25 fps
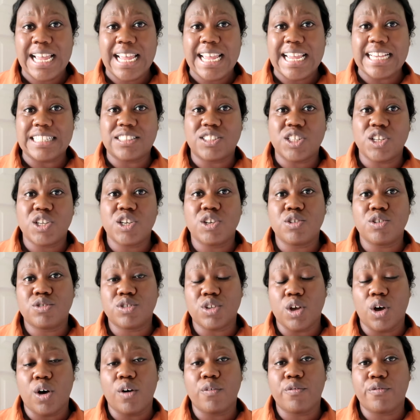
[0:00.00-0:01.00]
is the
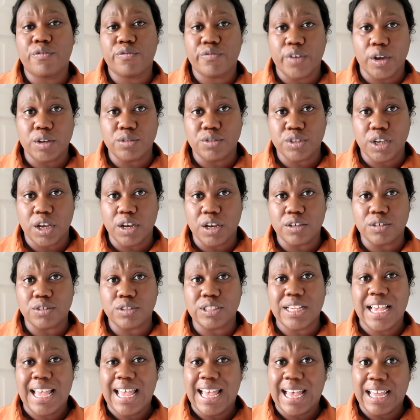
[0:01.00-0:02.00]
use of
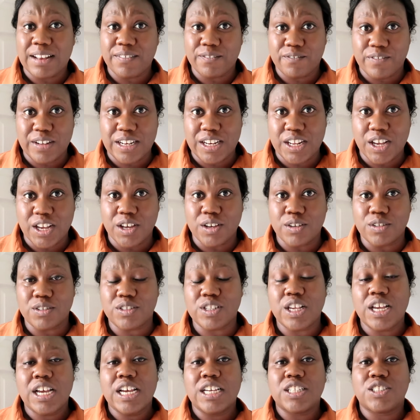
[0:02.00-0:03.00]
photos and
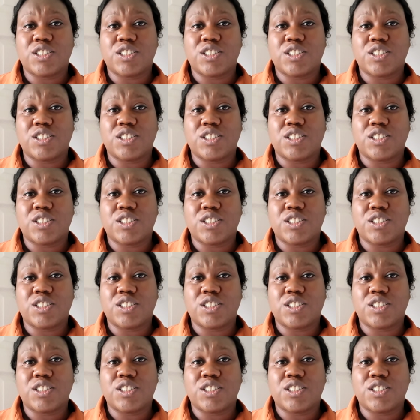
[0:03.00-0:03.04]
videos.